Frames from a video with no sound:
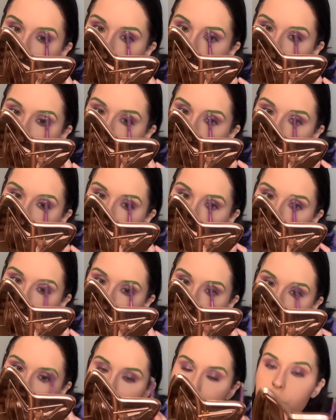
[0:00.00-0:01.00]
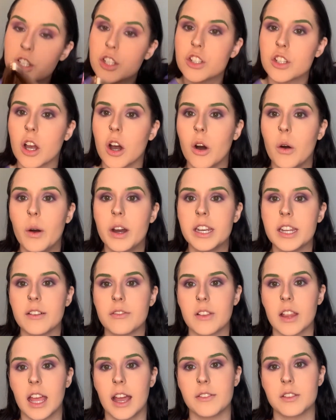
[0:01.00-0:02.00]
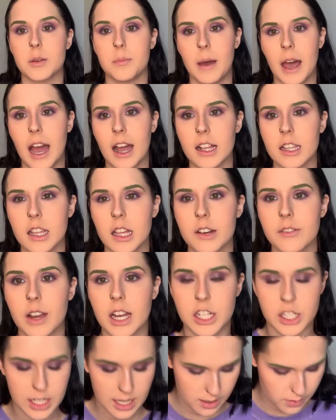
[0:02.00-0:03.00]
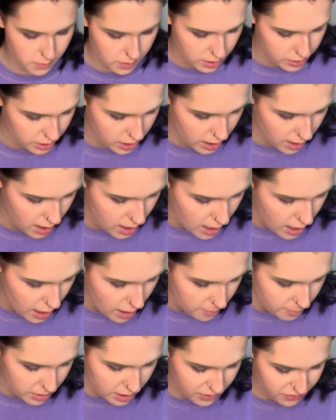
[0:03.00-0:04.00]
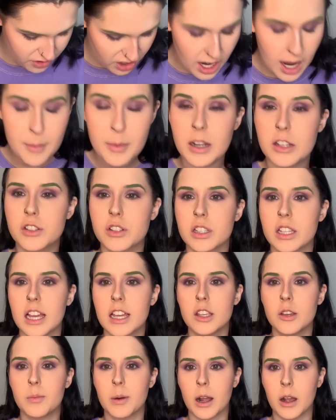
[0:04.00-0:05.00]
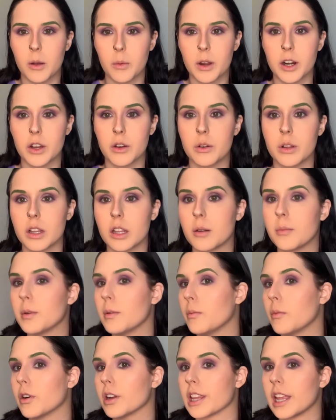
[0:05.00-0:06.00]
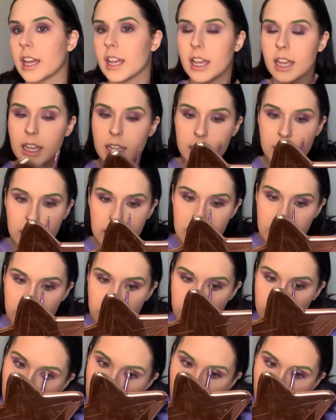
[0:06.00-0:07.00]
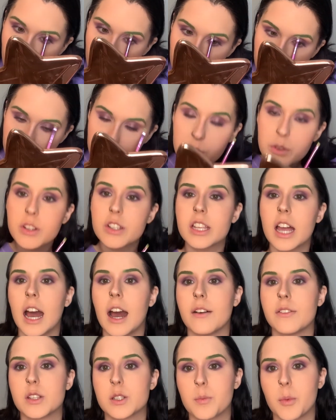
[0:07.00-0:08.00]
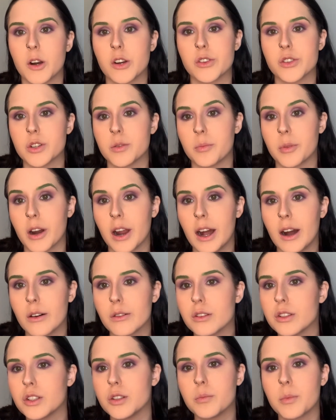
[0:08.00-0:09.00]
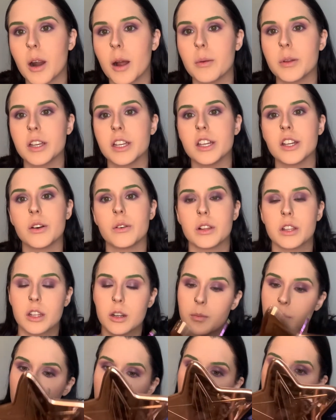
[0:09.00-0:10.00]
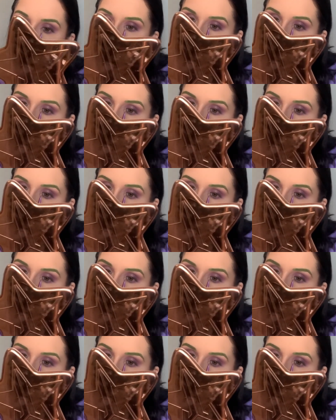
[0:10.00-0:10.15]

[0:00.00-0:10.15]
pigment to really show. I definitely have to pack a lot of eyeshadow on there. But if your eyebrows are light, you probably want to go a little bit more light-handed. Or if you just have sparser brows, you probably can go a little bit more